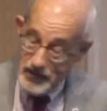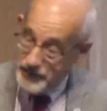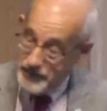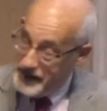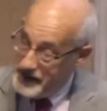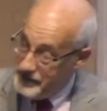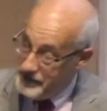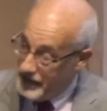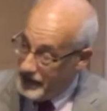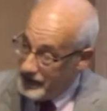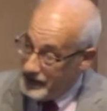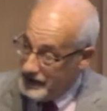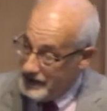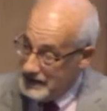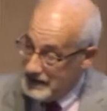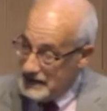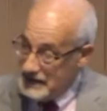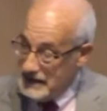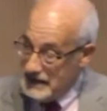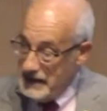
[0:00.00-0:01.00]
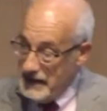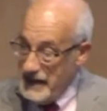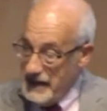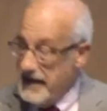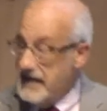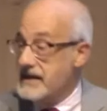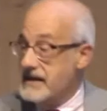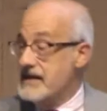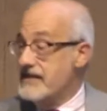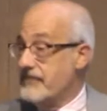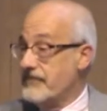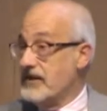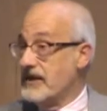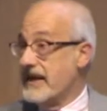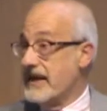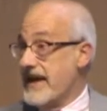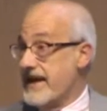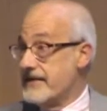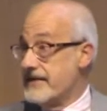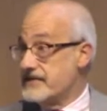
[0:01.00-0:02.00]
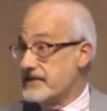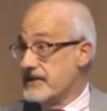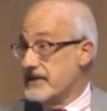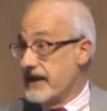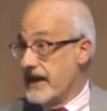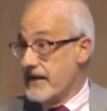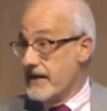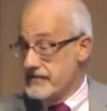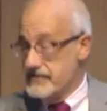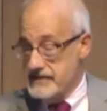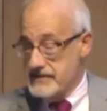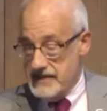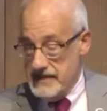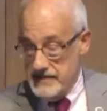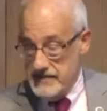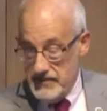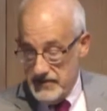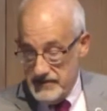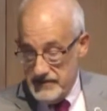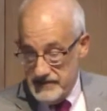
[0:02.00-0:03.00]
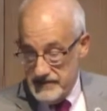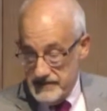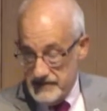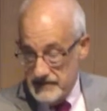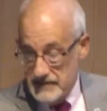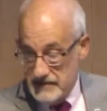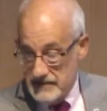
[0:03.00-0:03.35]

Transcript: people, and even casting out demons.